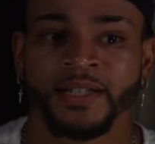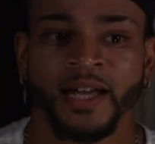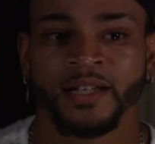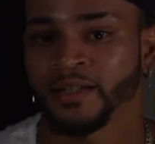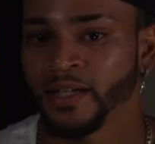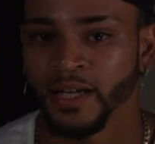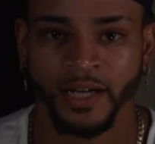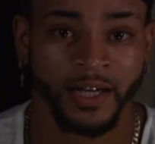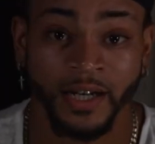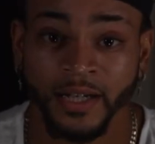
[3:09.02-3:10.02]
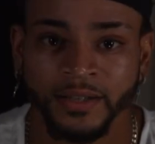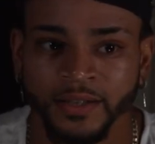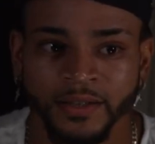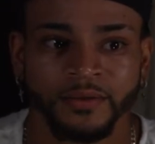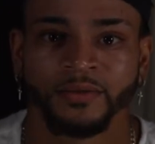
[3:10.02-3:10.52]
that connect
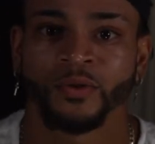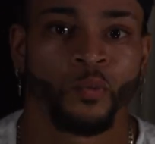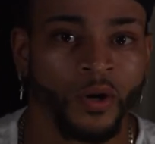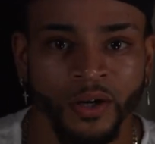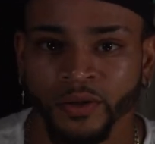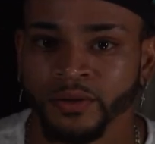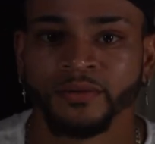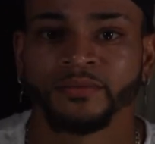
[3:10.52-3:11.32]
to the world.